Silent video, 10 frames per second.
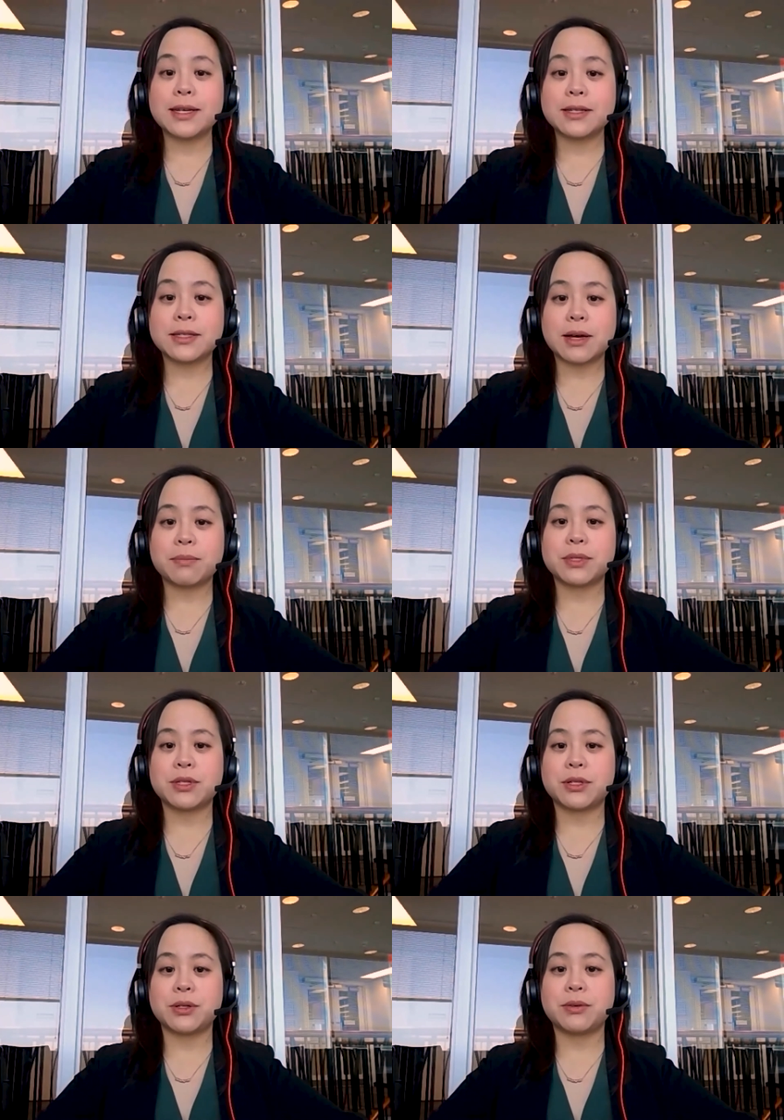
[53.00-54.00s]
steps
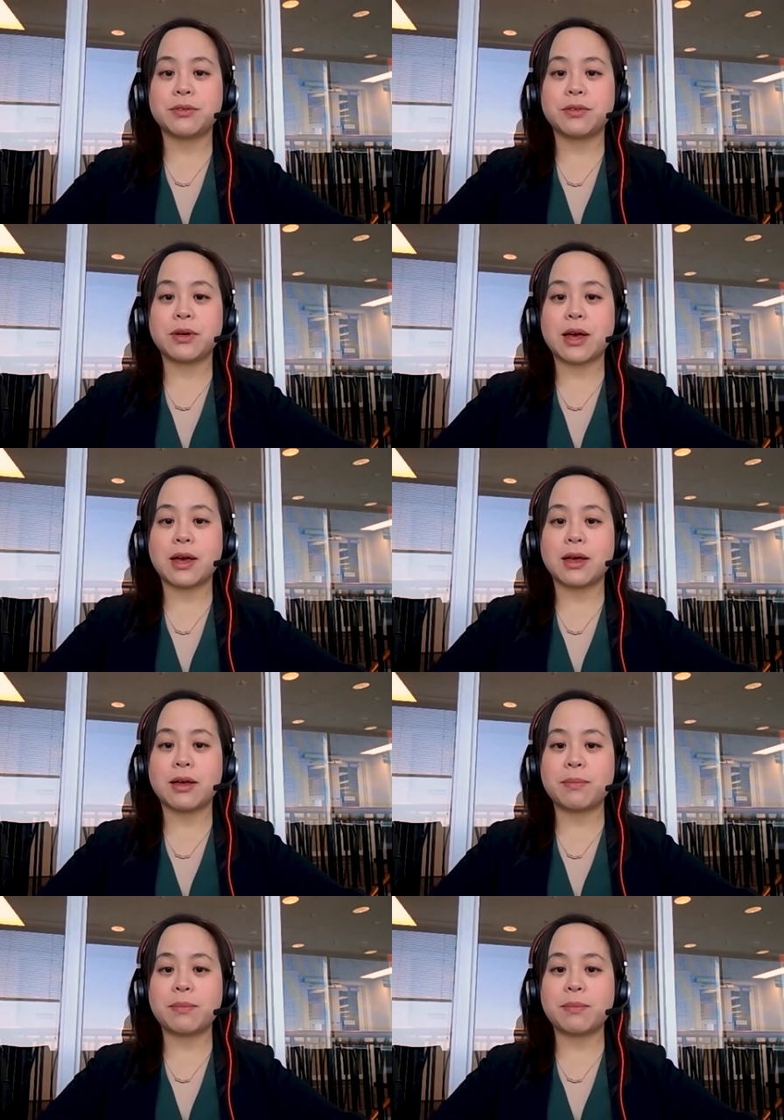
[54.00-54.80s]
to uh,